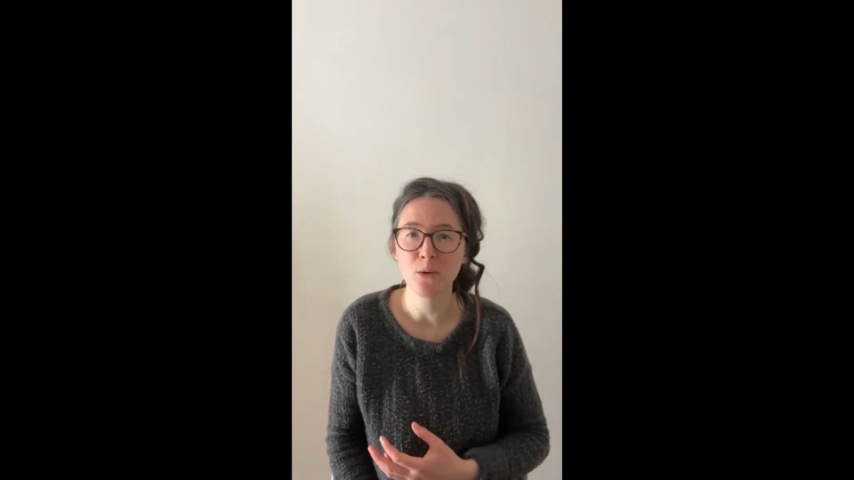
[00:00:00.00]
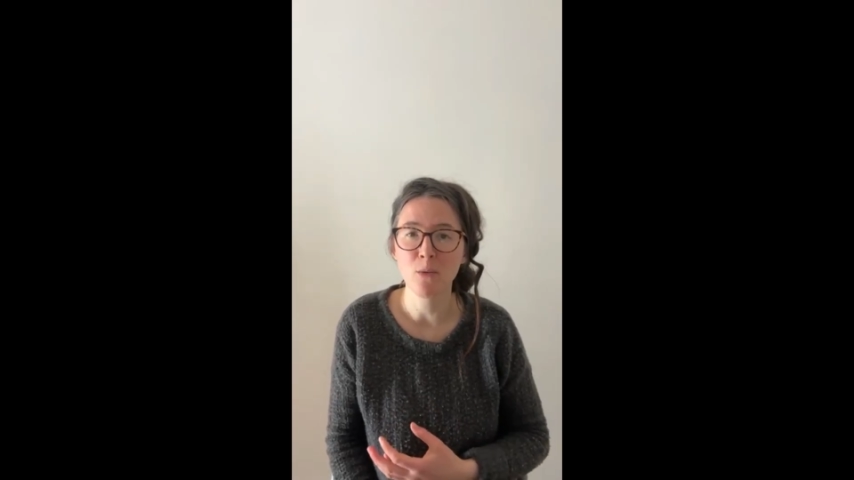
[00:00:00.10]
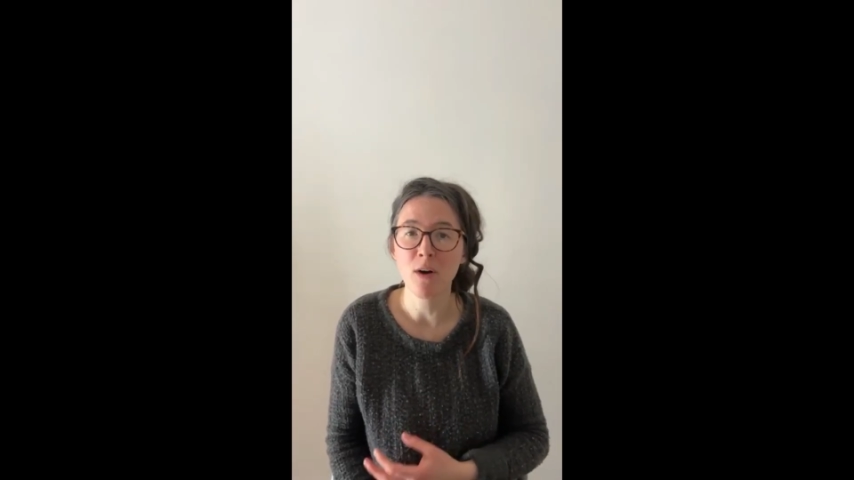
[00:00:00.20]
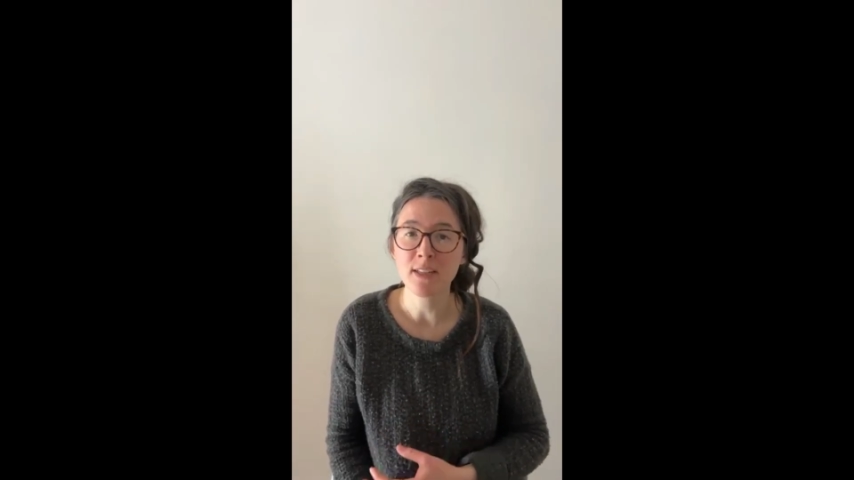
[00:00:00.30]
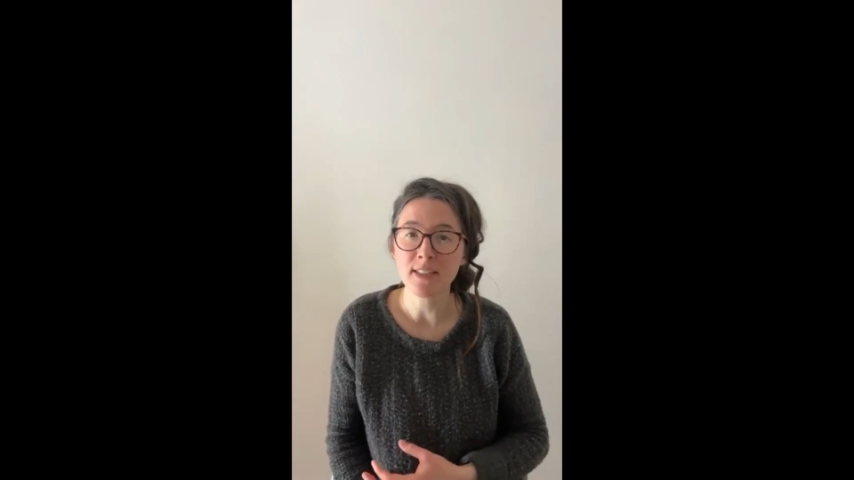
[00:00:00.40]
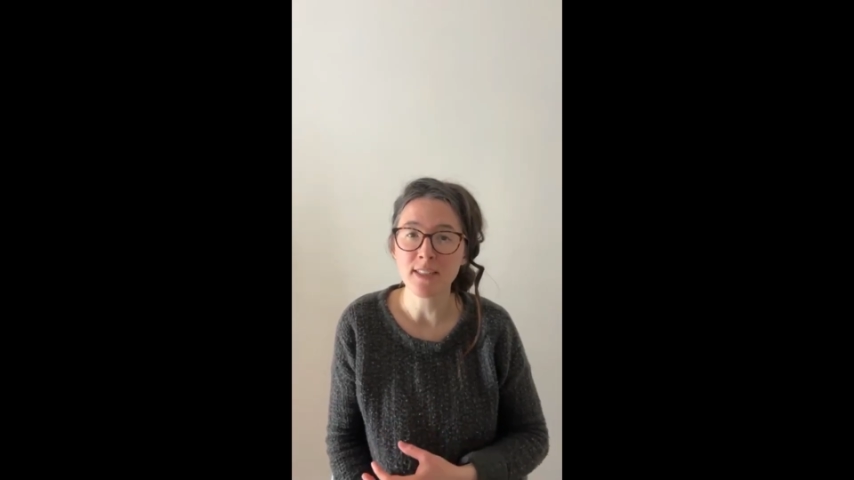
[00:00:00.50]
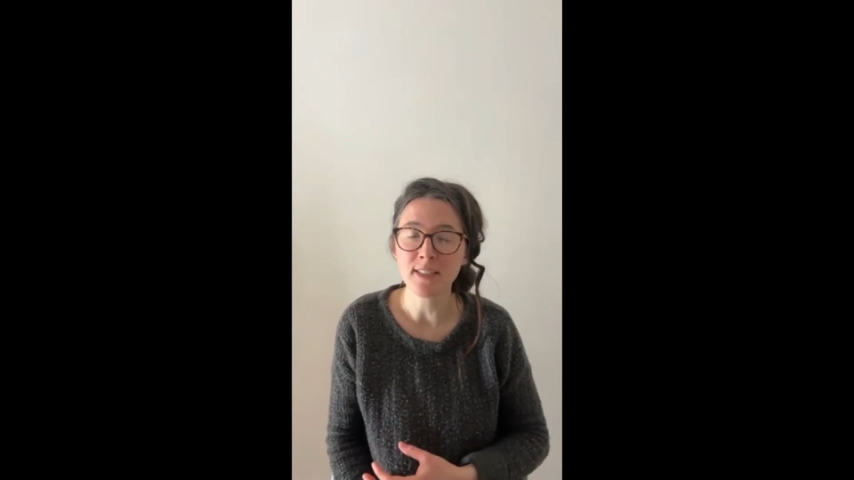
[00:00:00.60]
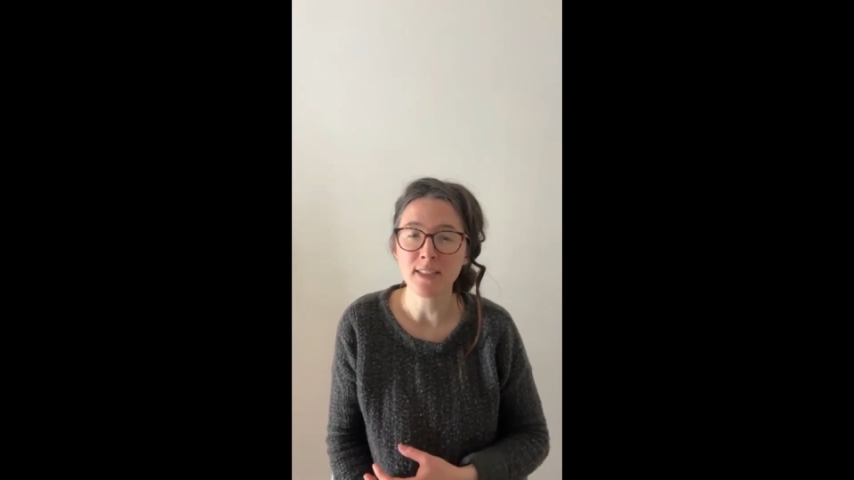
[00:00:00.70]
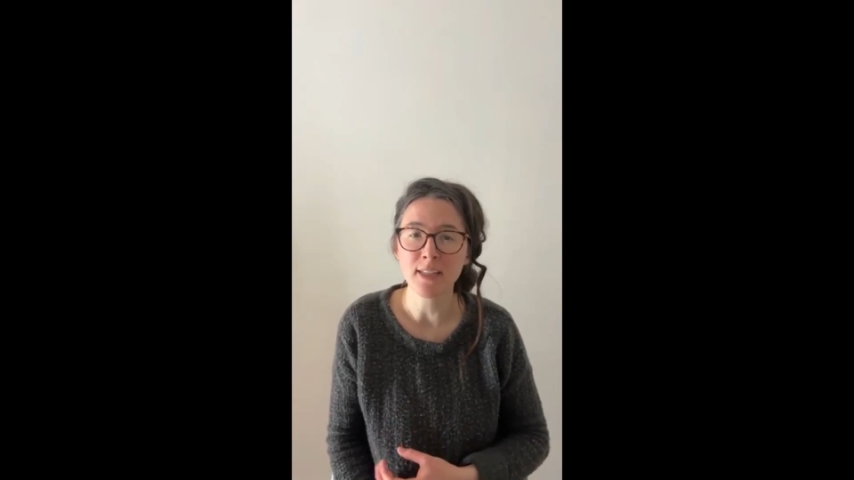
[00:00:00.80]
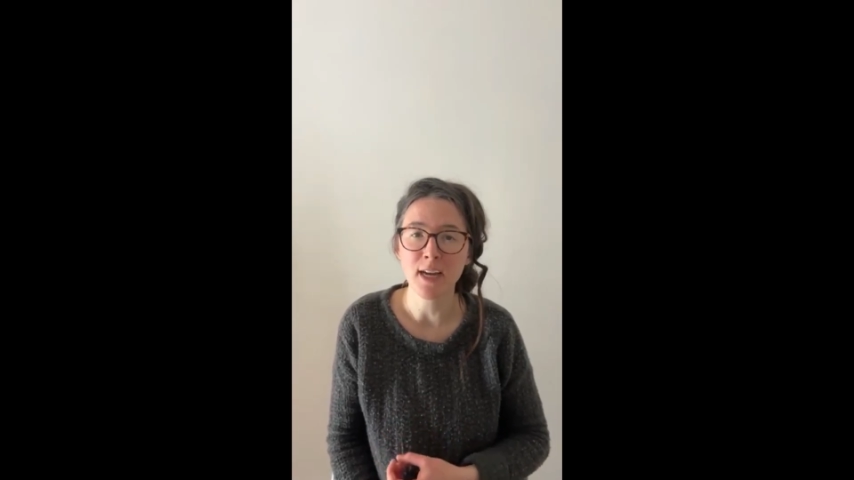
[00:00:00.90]

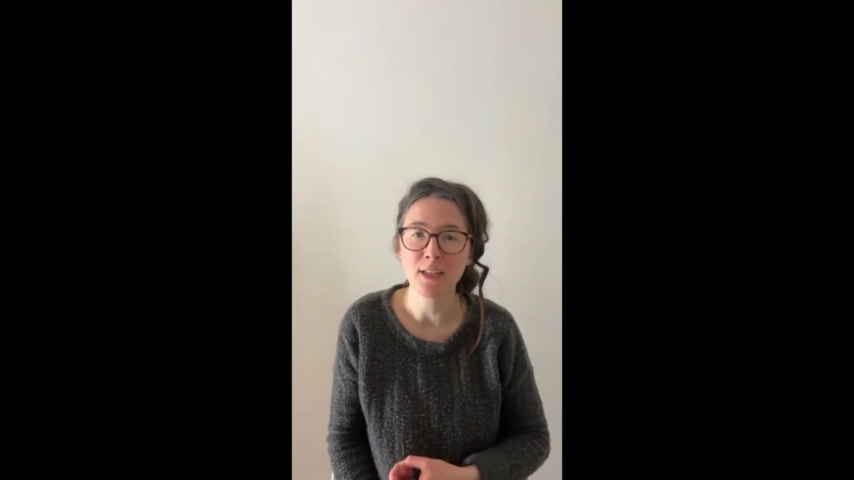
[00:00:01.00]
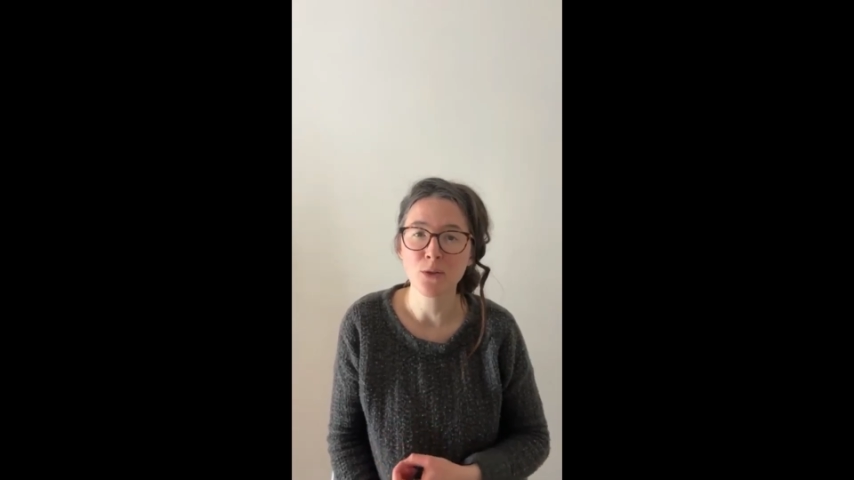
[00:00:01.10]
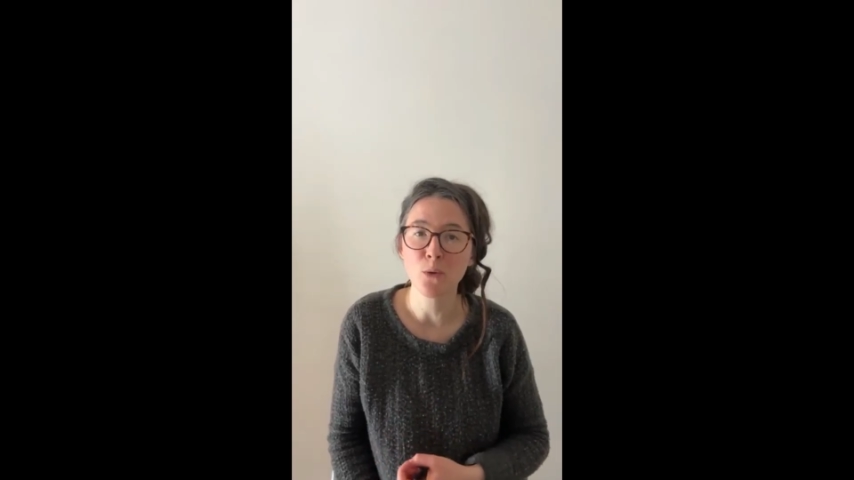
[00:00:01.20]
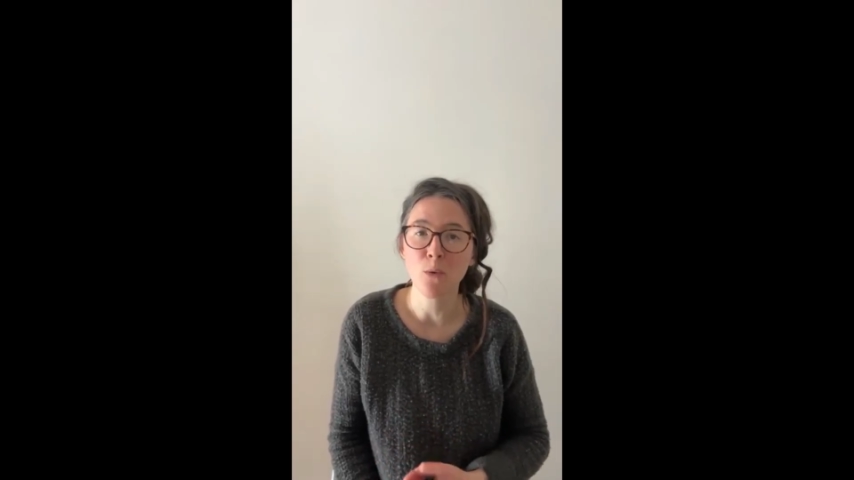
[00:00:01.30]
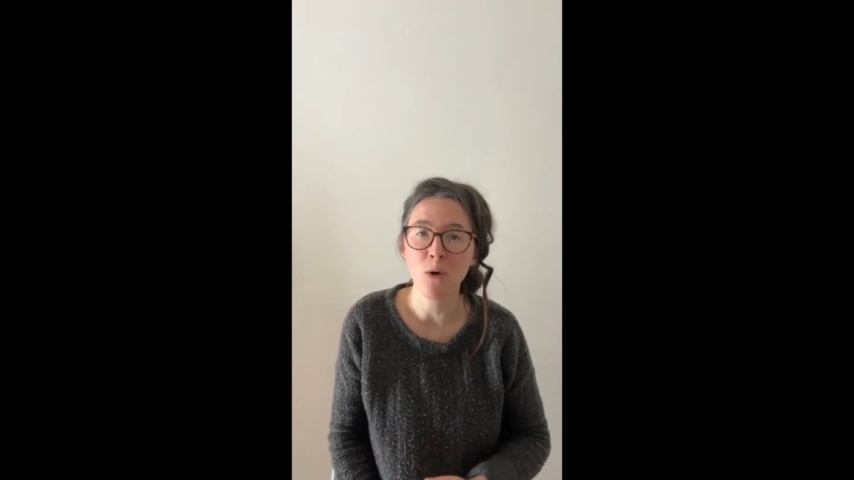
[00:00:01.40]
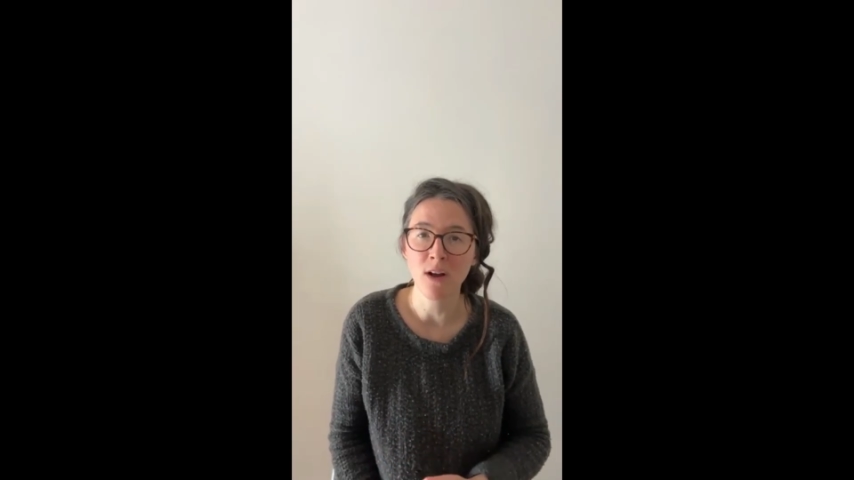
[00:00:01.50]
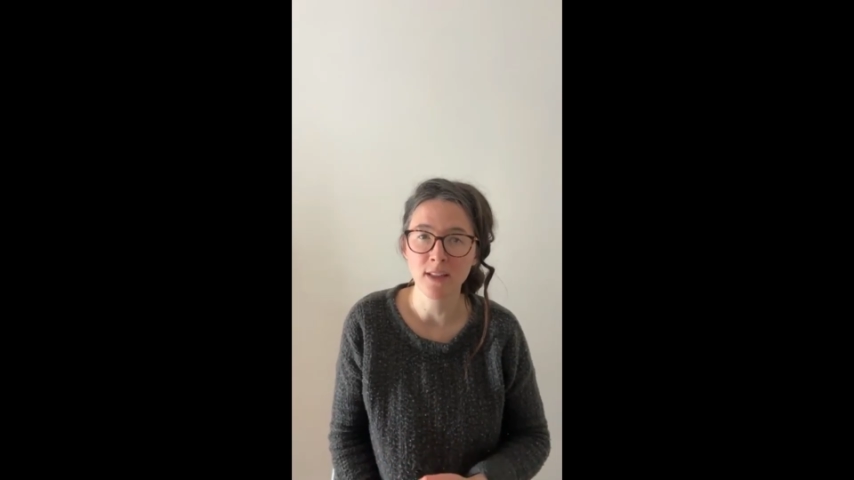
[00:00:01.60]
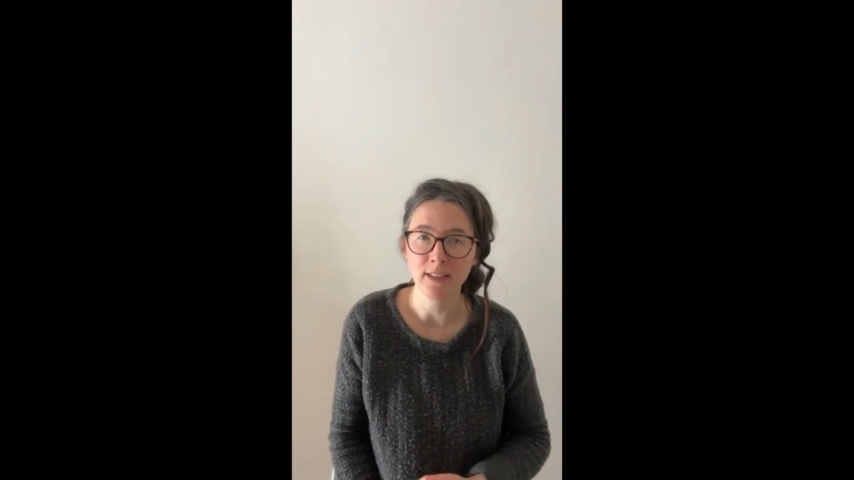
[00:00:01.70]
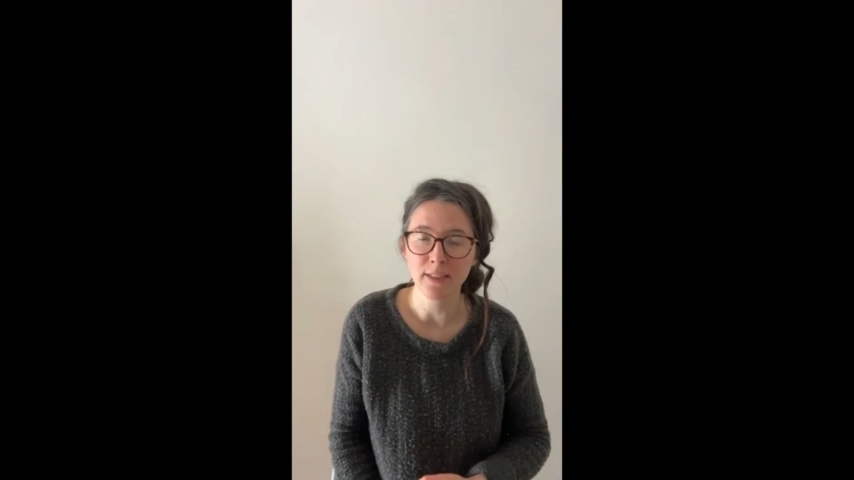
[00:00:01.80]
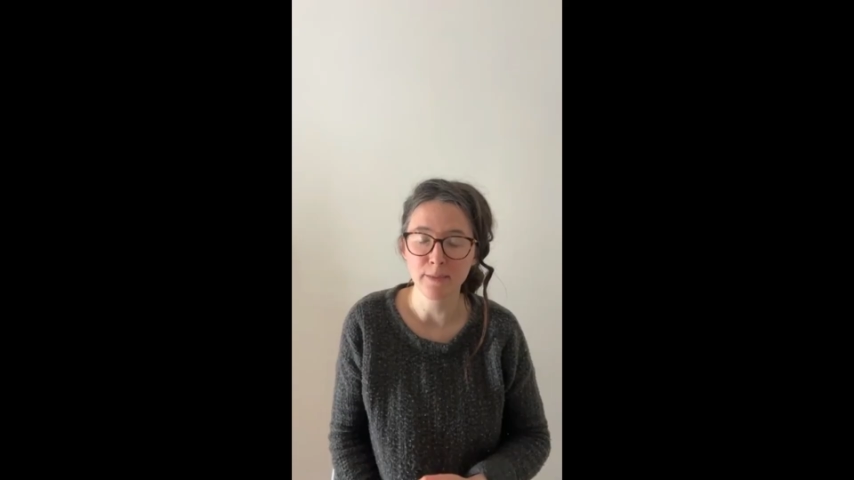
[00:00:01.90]
quantity and
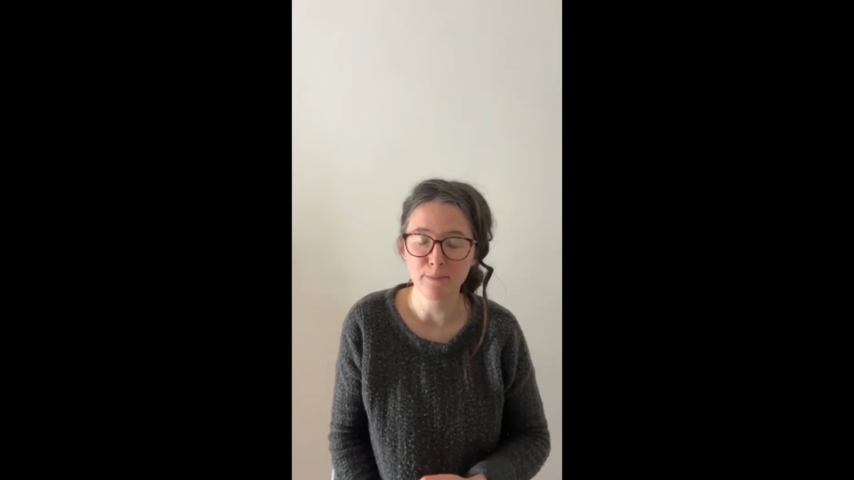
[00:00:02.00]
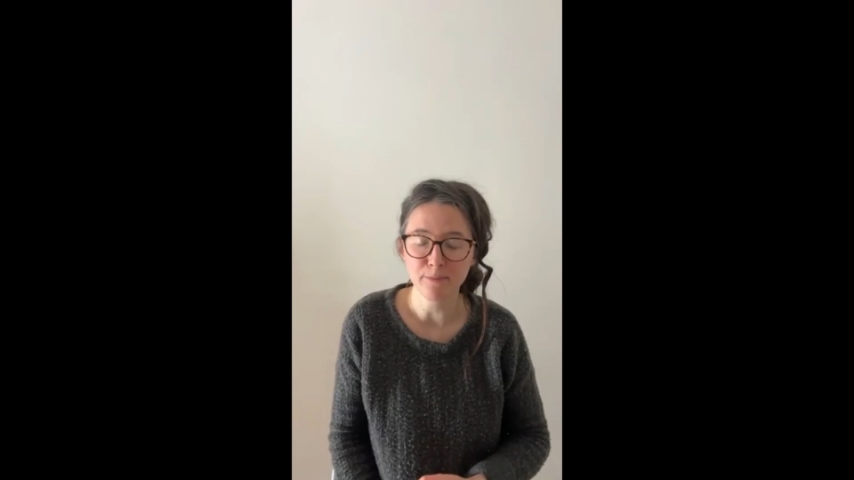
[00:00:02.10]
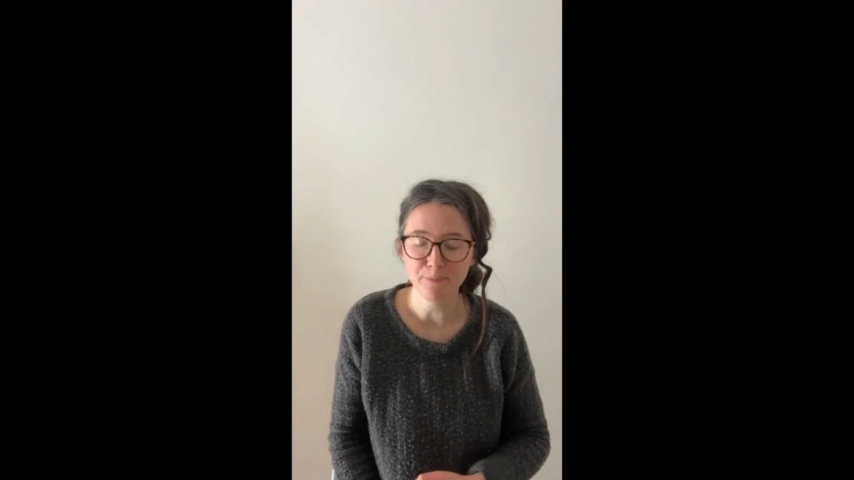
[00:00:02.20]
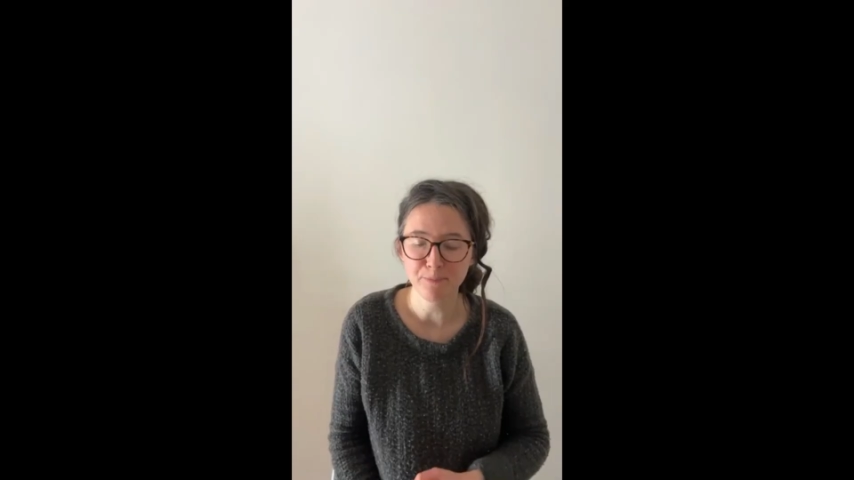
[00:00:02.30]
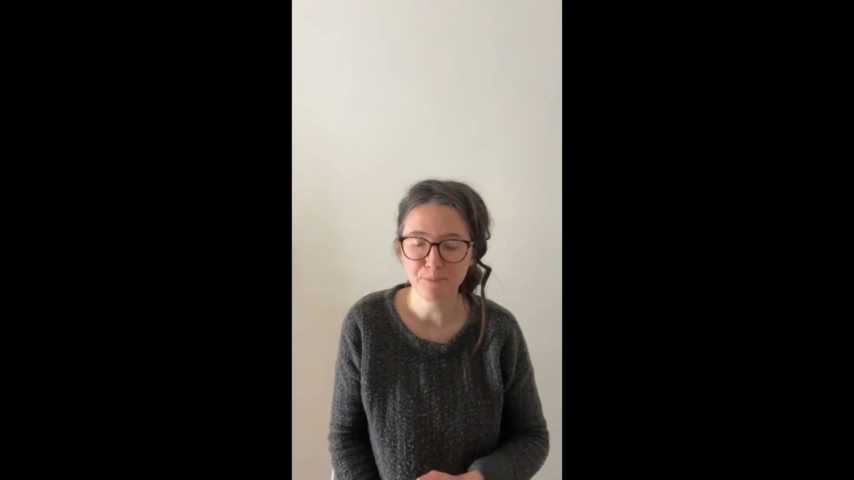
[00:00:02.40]
quality.